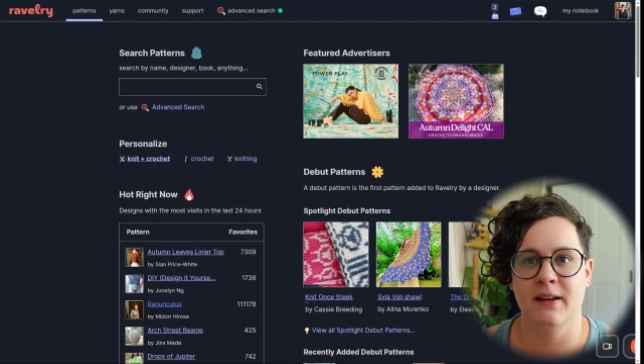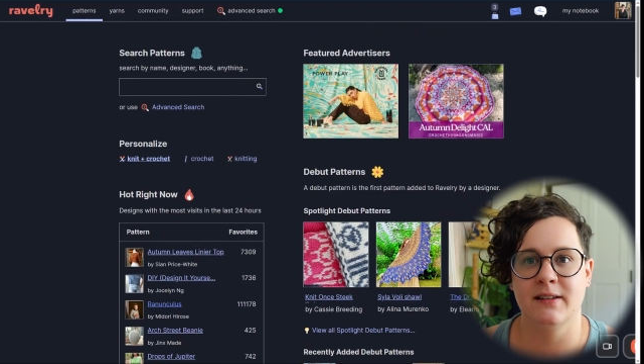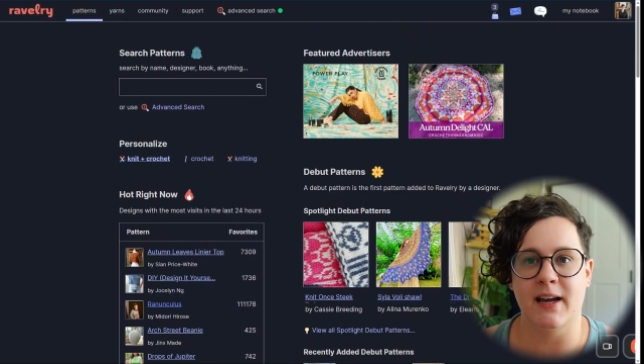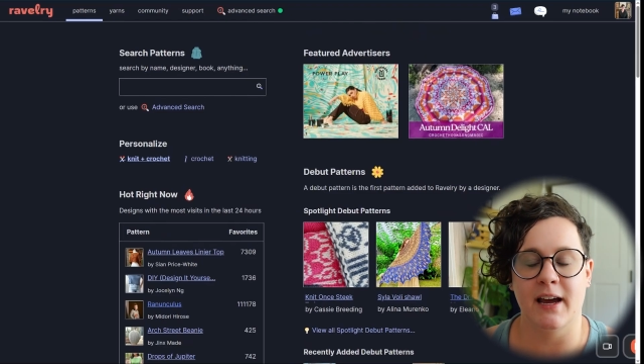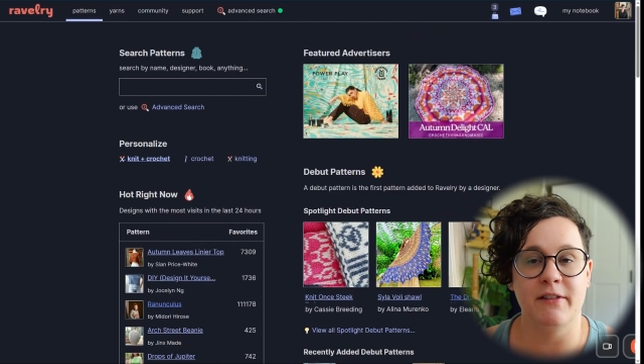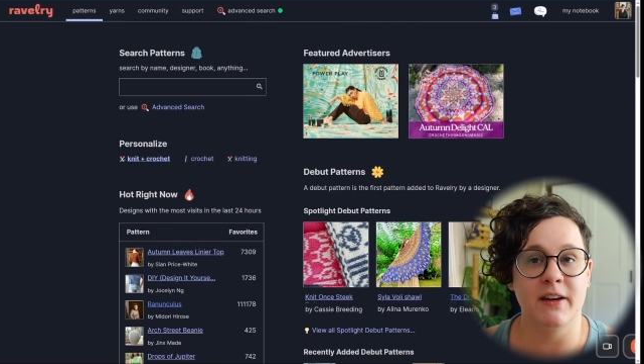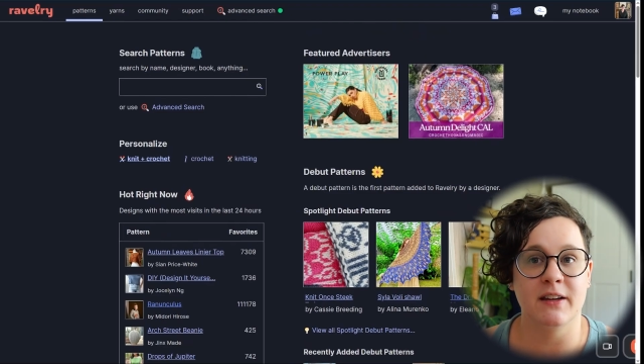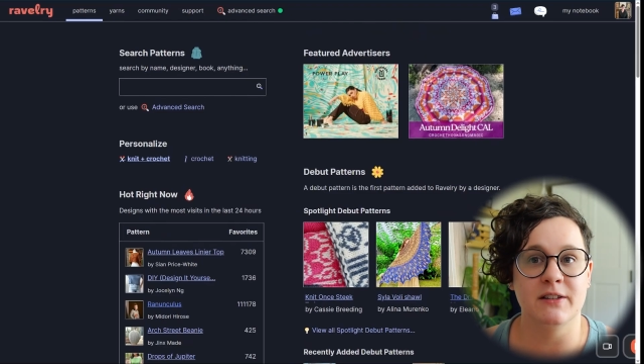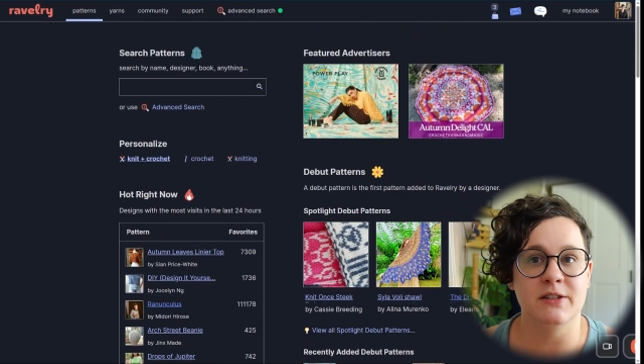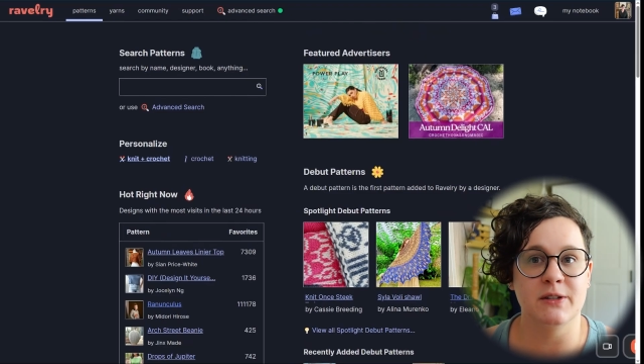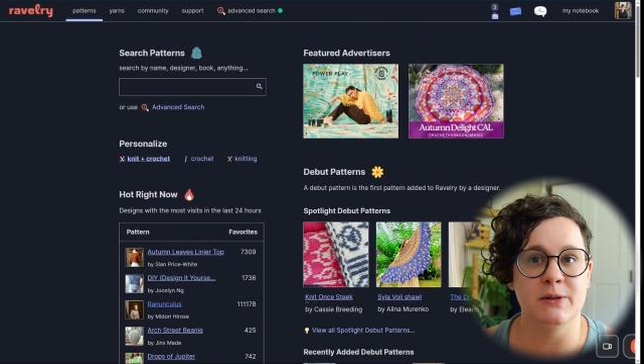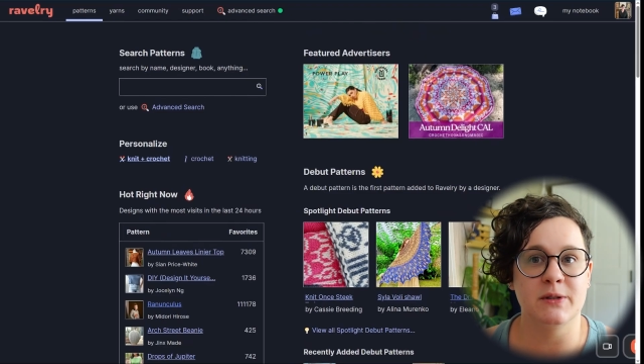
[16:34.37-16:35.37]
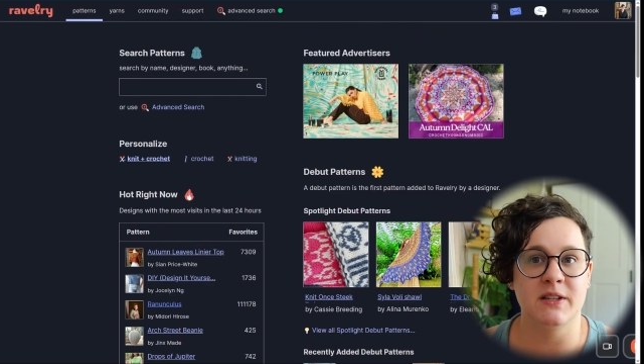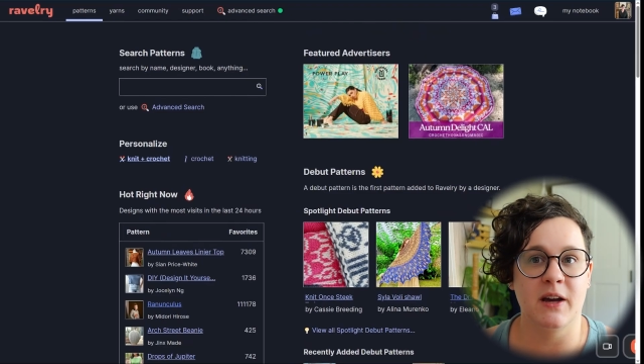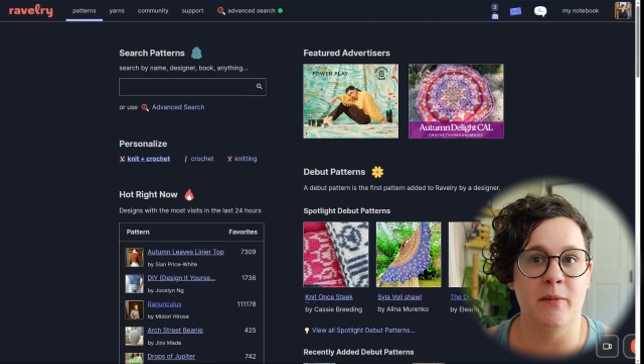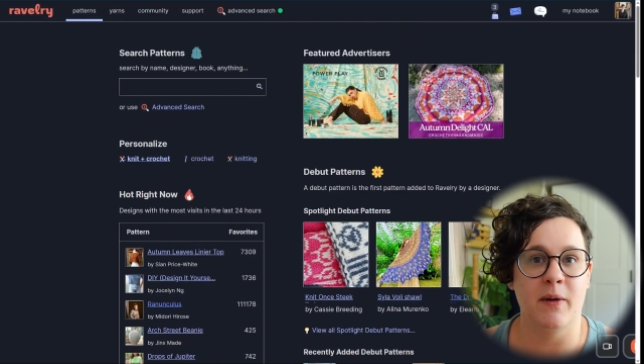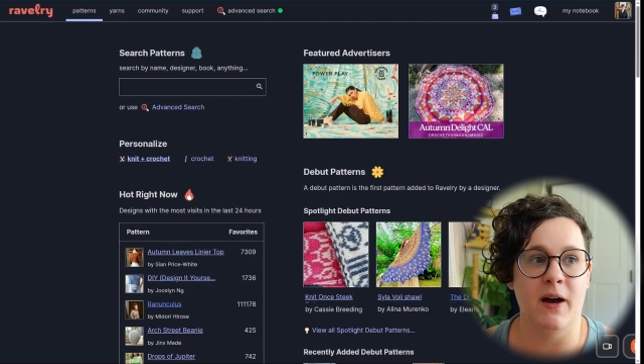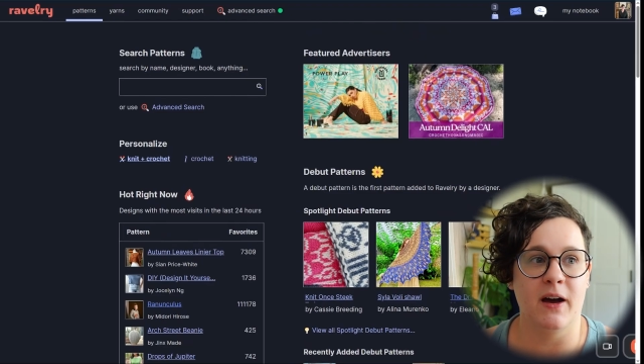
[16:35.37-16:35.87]
diving into
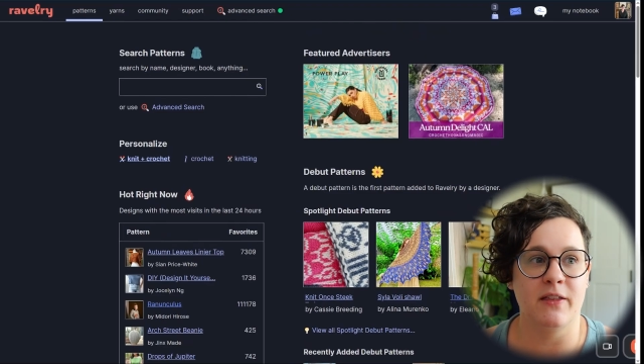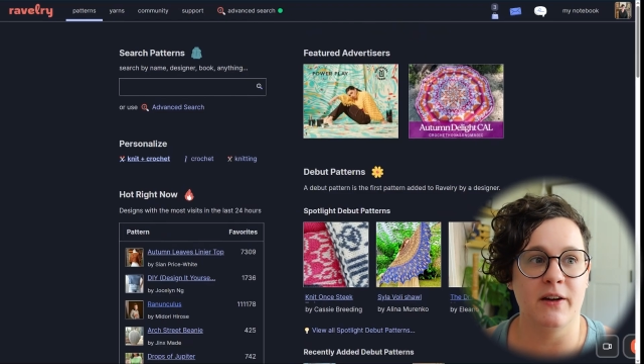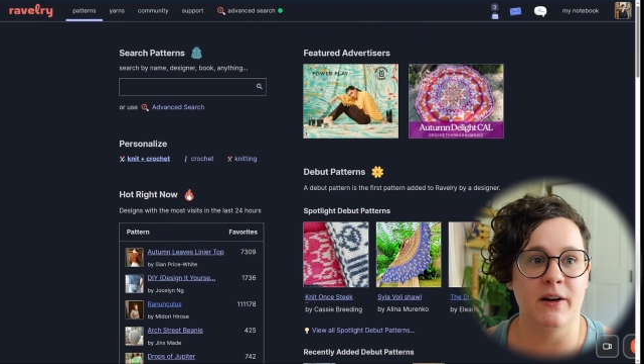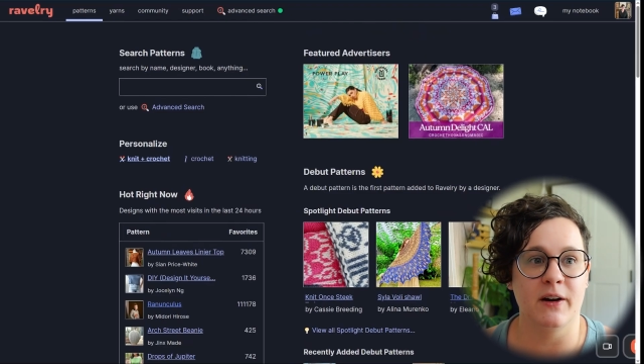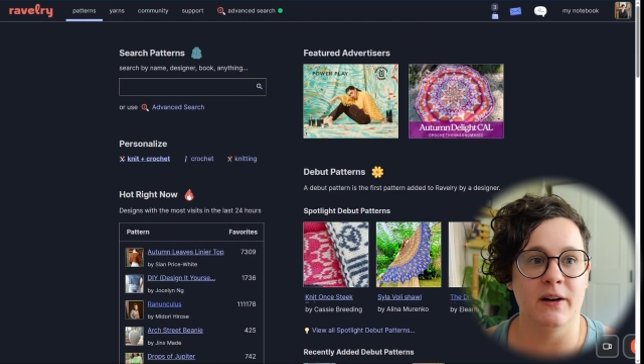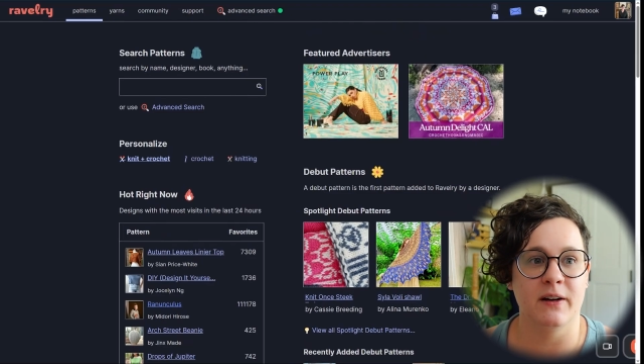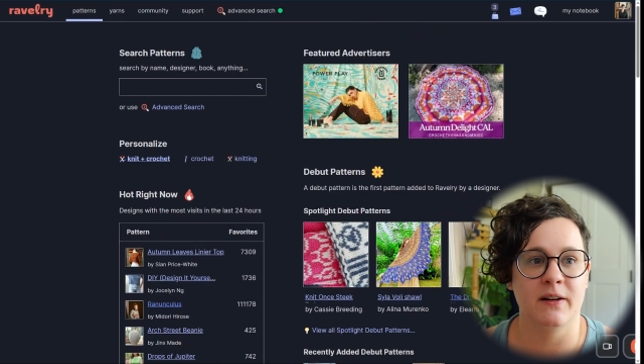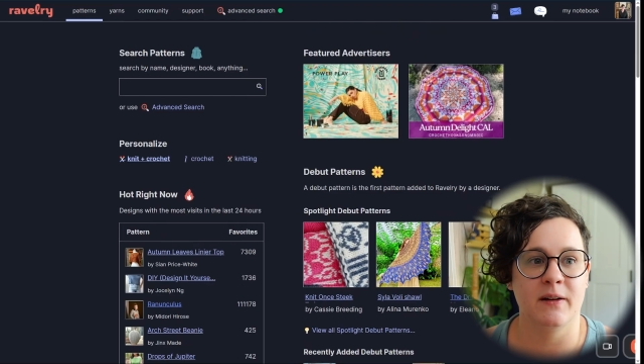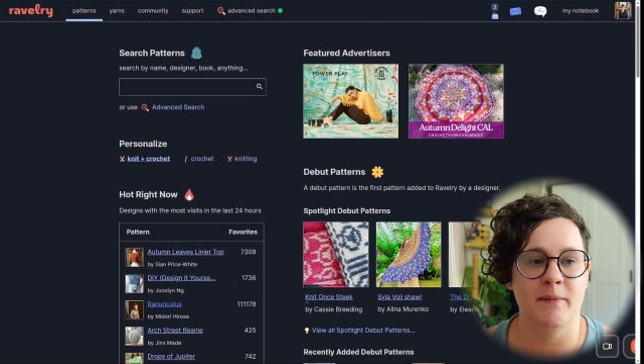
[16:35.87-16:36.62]
some other